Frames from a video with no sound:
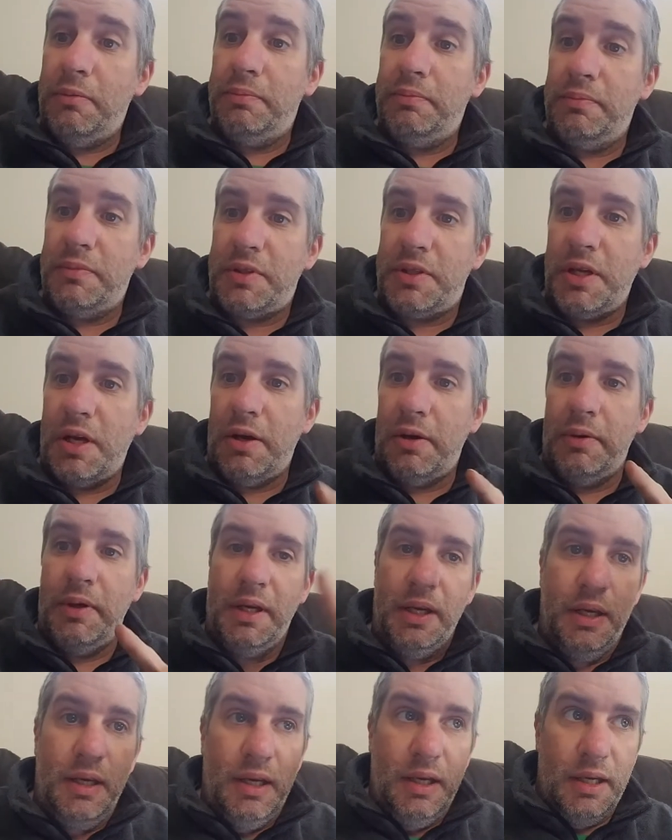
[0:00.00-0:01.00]
So
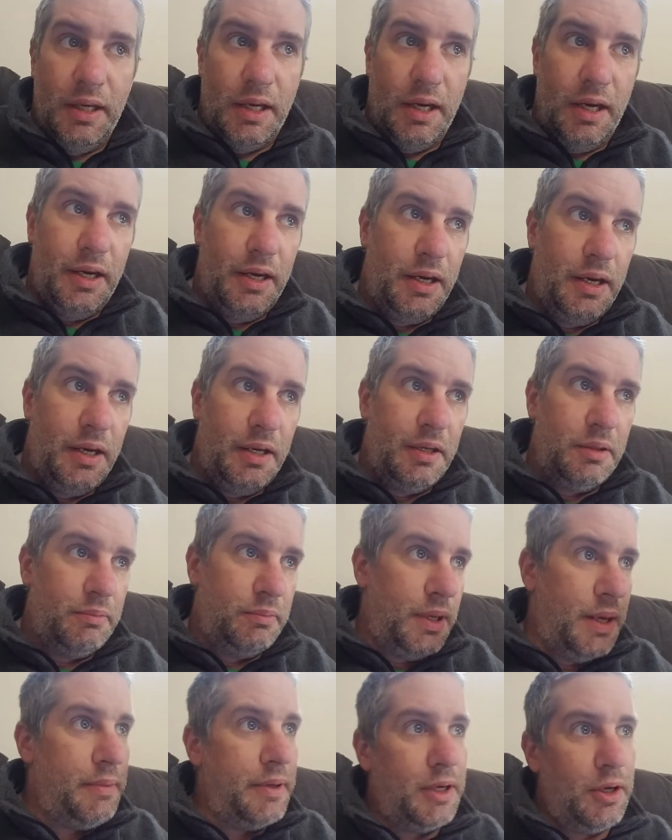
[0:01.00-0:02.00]
uh,
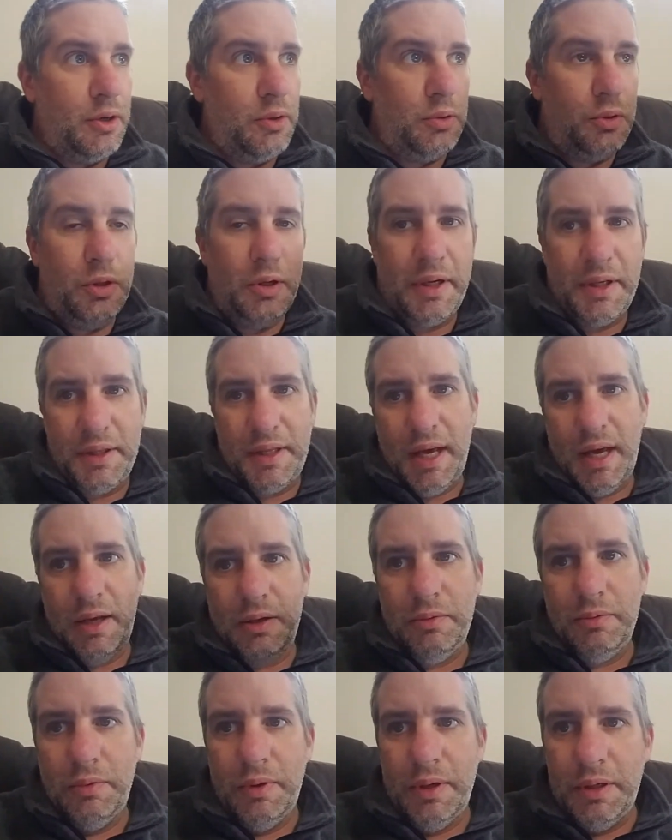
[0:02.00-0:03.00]
maybe go look at
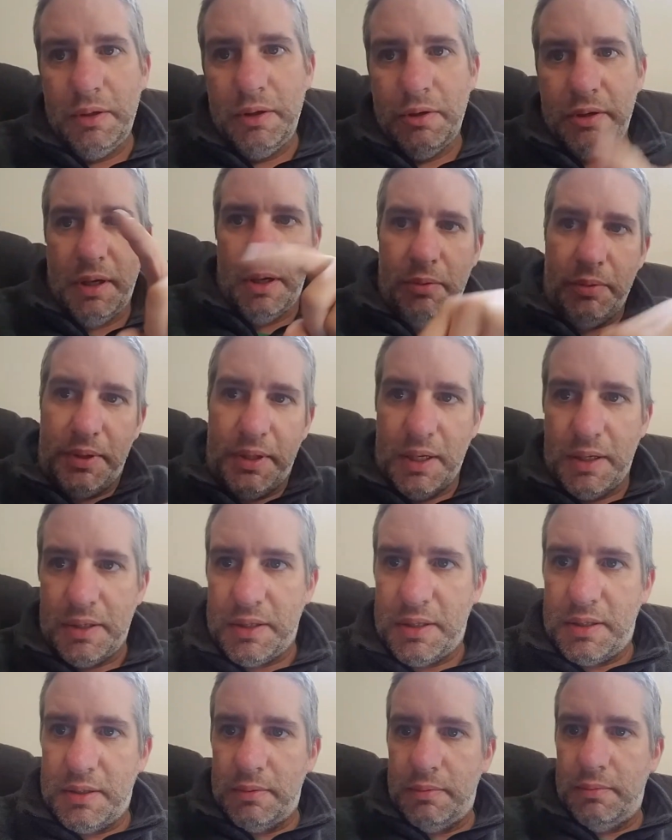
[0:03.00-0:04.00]
that when you're done with this.